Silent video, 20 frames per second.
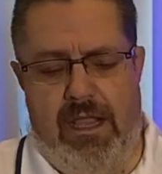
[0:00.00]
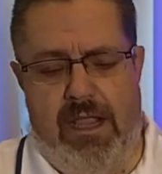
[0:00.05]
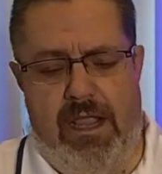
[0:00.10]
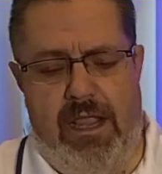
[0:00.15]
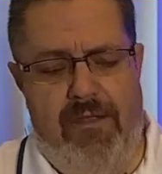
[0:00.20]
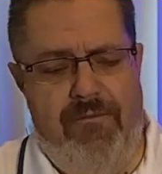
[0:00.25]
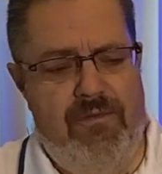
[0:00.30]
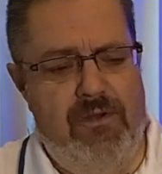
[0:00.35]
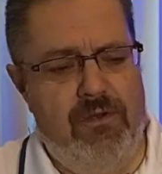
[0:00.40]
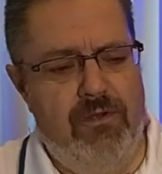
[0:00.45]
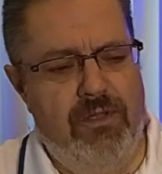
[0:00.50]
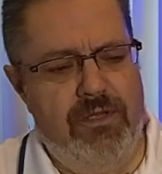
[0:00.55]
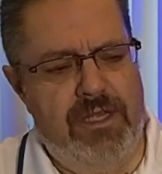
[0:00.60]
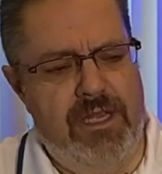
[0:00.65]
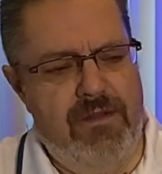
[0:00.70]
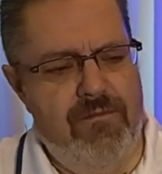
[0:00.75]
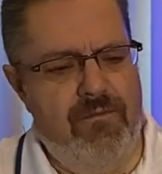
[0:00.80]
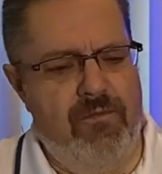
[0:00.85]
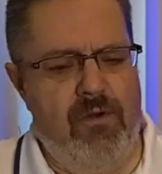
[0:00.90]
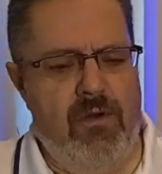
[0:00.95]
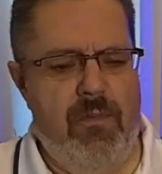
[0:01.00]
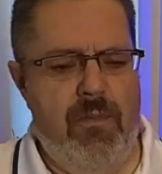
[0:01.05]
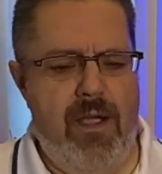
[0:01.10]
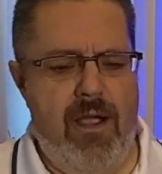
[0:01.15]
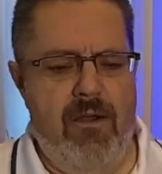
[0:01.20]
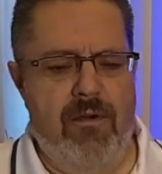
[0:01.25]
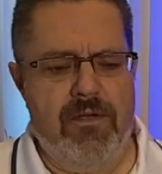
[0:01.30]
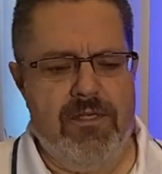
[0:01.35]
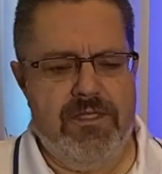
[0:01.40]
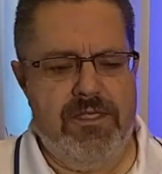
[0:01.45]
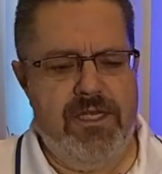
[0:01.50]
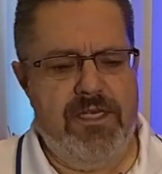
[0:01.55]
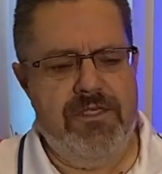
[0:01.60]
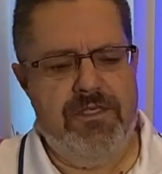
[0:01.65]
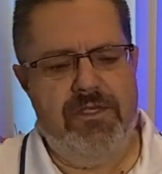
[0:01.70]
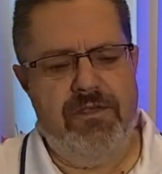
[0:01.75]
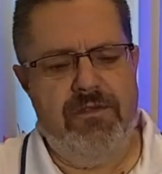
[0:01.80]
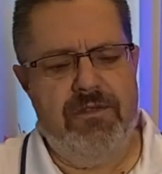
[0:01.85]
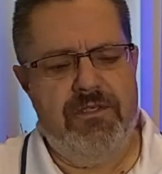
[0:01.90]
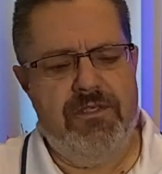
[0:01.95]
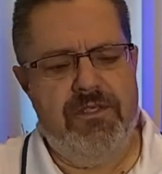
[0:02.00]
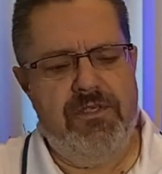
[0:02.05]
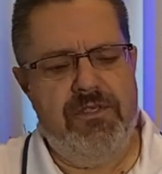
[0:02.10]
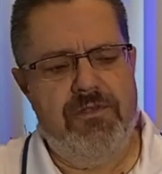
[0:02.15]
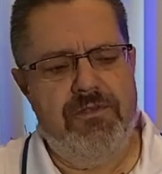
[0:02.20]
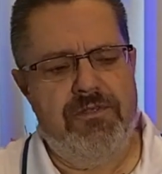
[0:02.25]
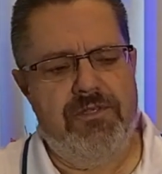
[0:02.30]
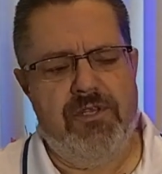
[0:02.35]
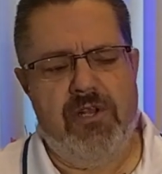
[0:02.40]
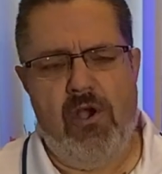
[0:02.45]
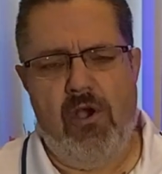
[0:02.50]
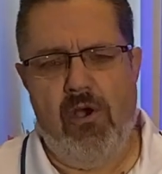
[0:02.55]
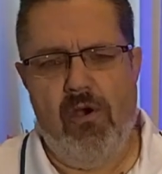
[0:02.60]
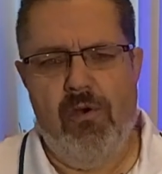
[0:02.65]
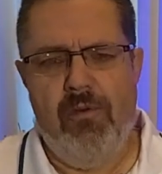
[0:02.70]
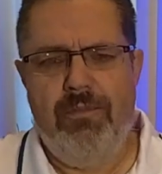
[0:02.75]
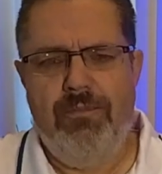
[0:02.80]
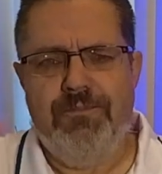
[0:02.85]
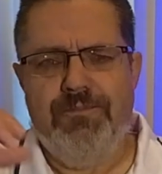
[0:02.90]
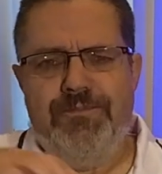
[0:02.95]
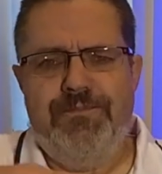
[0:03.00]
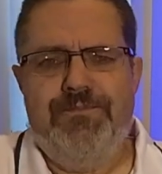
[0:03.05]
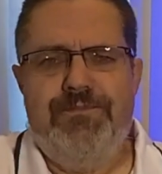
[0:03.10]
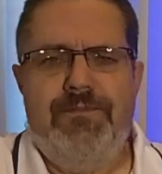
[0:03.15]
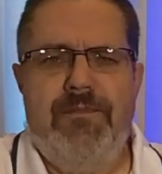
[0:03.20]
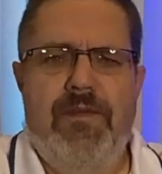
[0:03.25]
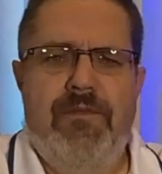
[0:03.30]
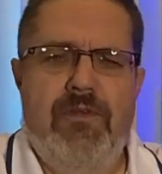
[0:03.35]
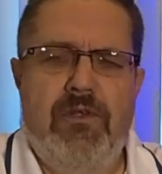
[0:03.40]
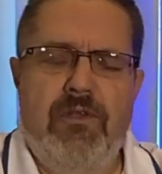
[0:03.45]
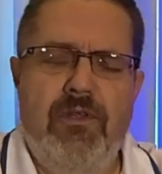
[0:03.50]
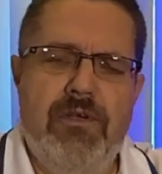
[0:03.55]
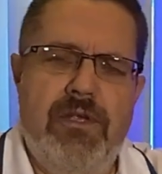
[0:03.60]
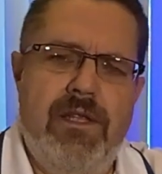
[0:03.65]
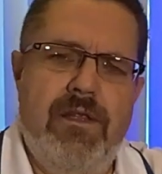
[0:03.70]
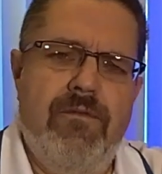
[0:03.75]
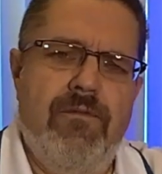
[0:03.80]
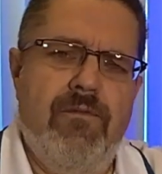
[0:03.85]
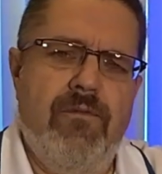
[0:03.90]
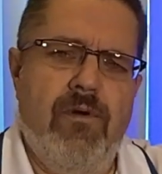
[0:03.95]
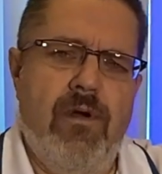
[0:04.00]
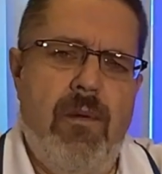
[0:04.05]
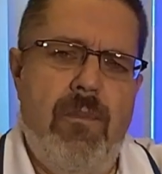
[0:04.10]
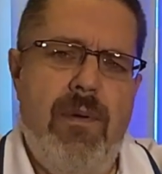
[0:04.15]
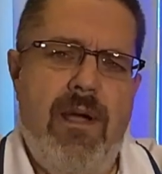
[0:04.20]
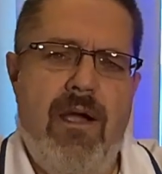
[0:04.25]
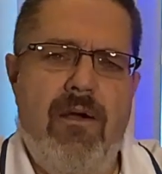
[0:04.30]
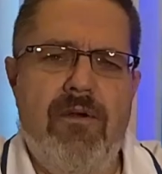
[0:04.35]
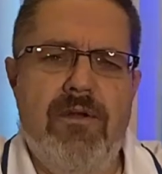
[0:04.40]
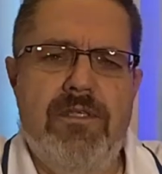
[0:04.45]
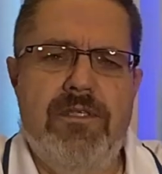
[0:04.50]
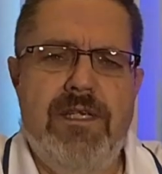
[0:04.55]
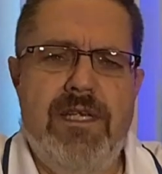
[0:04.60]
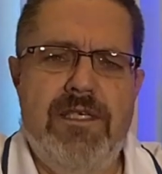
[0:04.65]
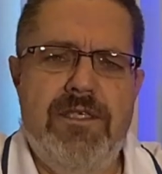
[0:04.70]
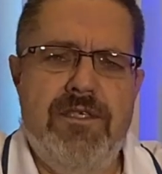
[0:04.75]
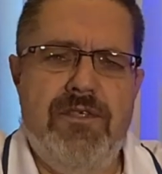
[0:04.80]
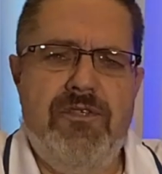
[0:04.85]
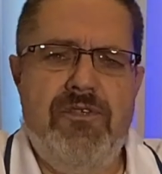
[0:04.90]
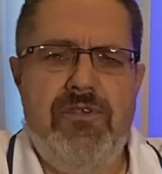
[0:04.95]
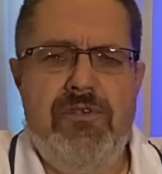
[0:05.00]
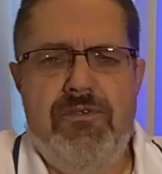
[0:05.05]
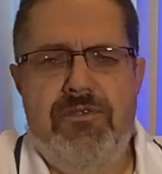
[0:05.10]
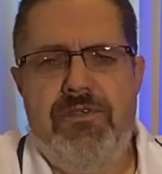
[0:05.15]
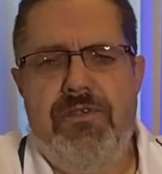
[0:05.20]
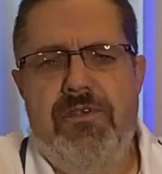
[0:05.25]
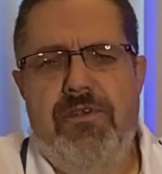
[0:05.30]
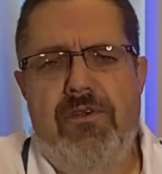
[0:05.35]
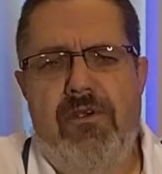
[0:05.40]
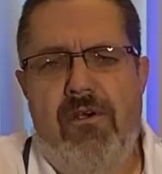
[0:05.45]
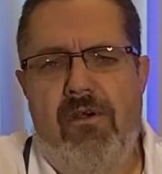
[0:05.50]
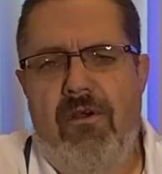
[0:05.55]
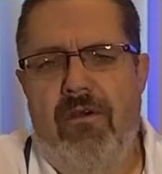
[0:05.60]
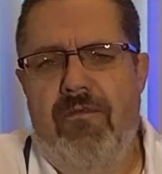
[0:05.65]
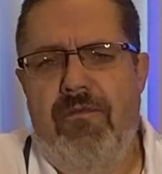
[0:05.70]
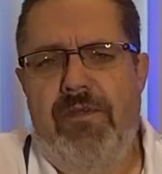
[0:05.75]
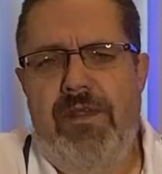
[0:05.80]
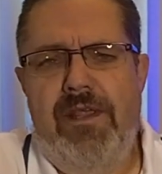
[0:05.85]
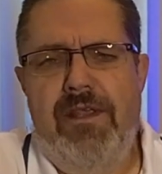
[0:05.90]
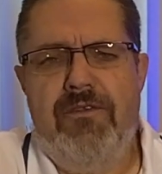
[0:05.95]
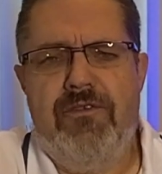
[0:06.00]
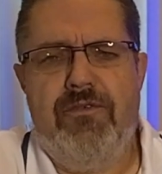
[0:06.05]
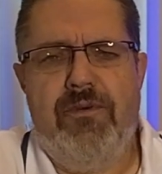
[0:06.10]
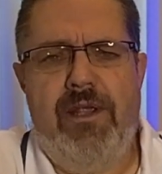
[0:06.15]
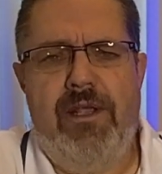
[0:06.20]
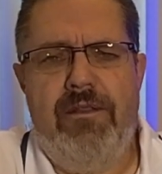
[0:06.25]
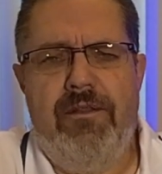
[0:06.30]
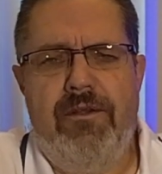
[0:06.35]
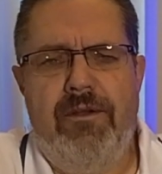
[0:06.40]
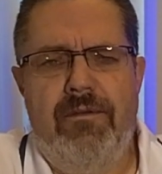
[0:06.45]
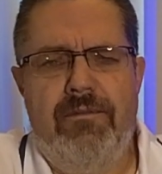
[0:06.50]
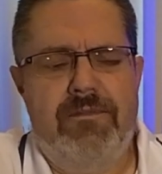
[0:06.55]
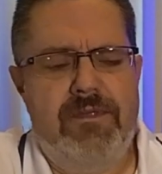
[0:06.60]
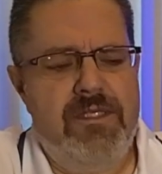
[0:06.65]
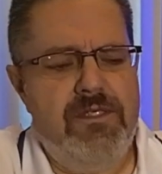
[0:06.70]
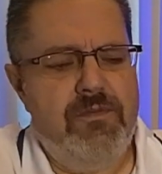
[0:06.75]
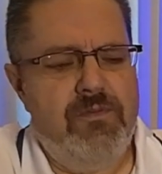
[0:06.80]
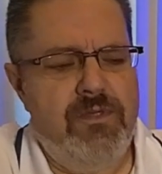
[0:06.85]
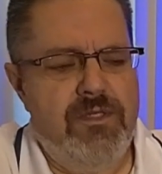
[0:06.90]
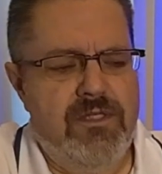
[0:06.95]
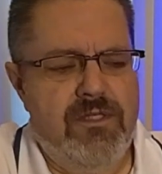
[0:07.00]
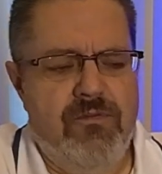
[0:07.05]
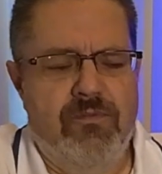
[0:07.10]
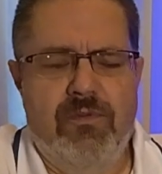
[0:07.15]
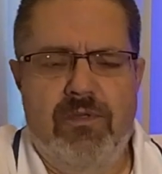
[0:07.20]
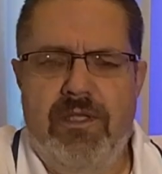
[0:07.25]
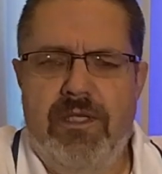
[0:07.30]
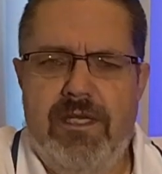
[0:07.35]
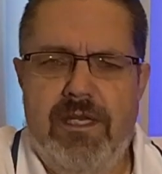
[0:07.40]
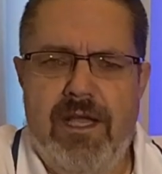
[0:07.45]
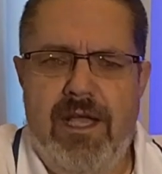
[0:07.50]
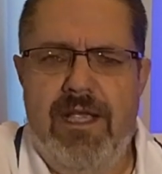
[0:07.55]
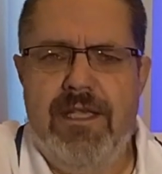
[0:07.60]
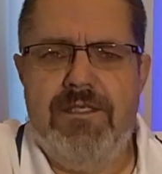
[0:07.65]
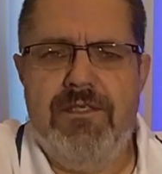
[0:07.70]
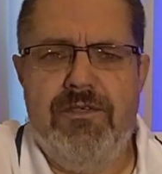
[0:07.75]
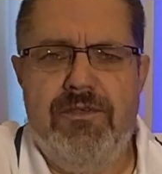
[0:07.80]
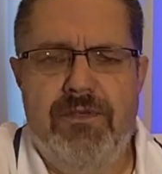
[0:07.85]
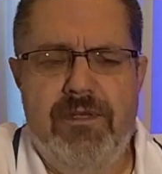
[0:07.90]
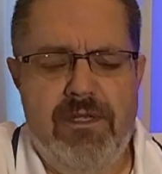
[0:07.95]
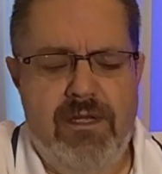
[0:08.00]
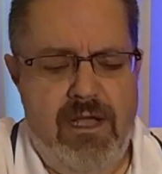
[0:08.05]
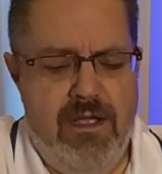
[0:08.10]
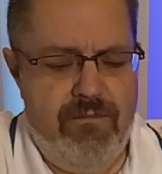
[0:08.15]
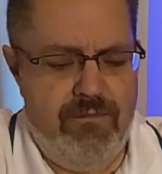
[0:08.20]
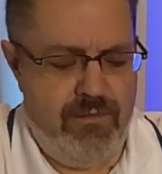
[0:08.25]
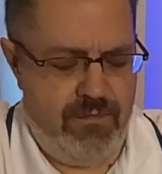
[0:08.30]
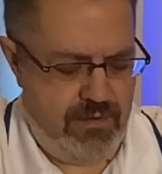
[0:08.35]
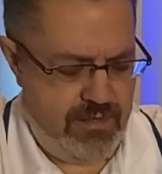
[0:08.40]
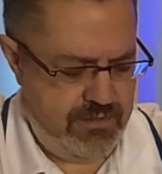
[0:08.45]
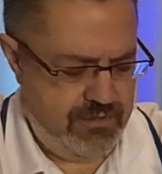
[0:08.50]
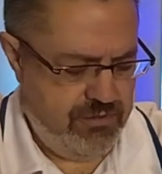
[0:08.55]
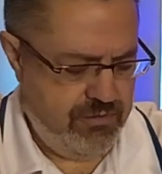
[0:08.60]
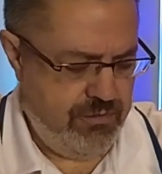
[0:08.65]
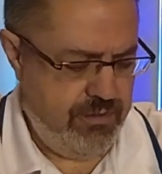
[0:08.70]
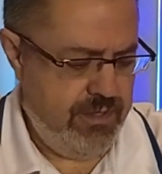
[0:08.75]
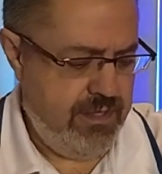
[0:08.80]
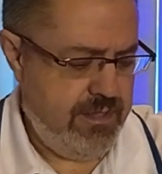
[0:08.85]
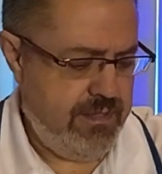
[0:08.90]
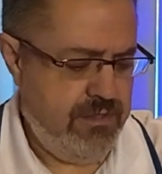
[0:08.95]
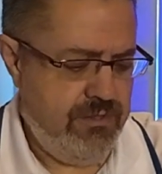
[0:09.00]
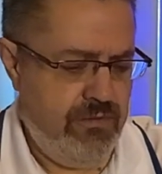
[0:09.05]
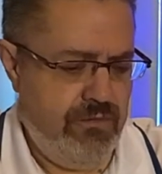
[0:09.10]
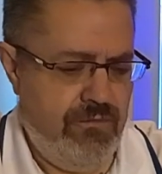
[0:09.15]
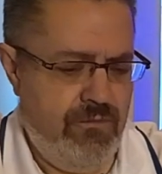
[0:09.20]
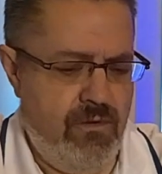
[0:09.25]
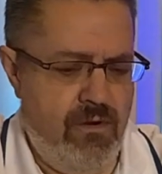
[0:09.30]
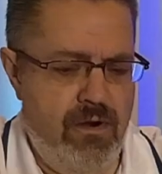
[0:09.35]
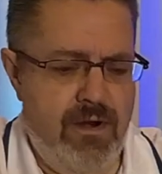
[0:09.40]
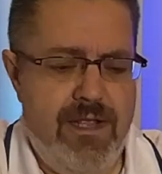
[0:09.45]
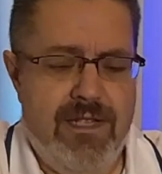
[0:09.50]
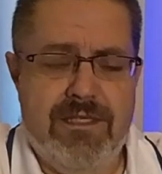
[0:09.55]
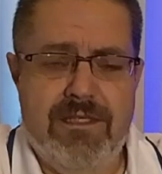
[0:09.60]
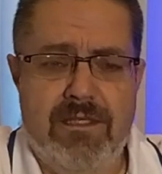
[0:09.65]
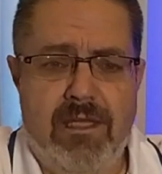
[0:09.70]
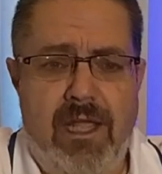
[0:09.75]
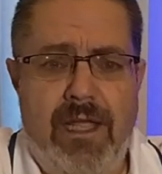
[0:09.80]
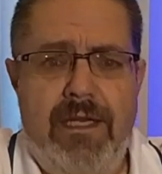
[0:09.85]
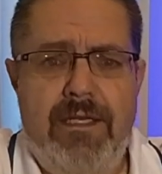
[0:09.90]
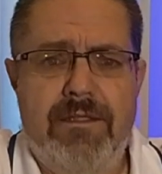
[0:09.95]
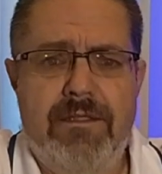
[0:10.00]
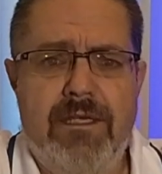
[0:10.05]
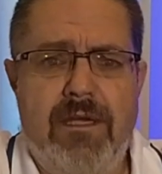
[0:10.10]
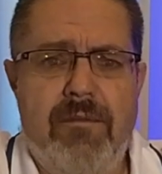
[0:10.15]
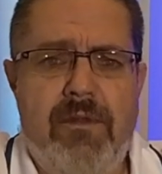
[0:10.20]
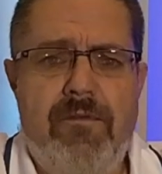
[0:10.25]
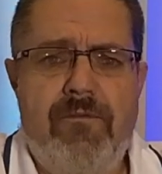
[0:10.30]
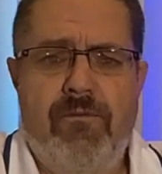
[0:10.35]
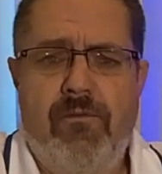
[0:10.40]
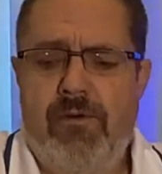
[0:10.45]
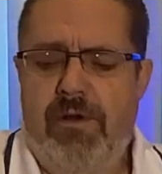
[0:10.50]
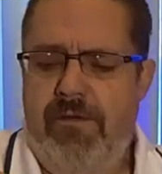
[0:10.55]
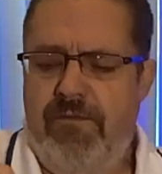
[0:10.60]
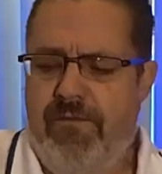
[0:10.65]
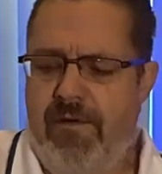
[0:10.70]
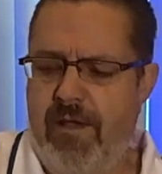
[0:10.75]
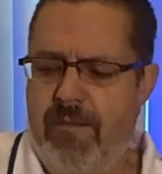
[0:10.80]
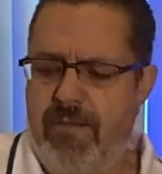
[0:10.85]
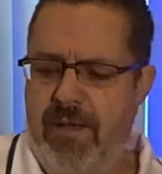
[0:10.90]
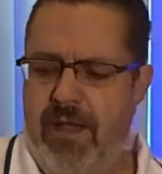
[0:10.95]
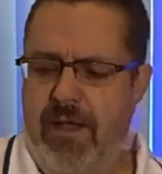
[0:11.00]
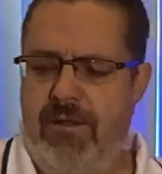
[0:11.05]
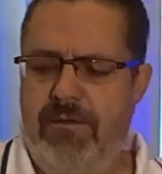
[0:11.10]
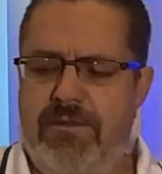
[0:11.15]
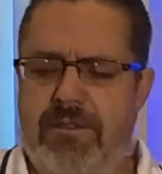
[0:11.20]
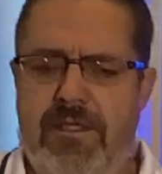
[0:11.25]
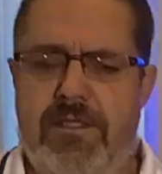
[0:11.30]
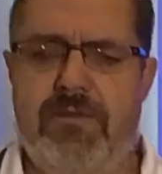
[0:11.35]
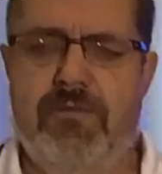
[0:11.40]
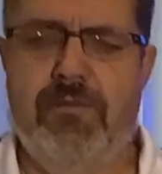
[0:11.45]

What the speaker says: if you're looking for a power station to use at home, if you're looking for a power station to use in your RV trailer, this one's a really nice unit. I've enjoyed it so far. It's light. I mean, 45 pounds. This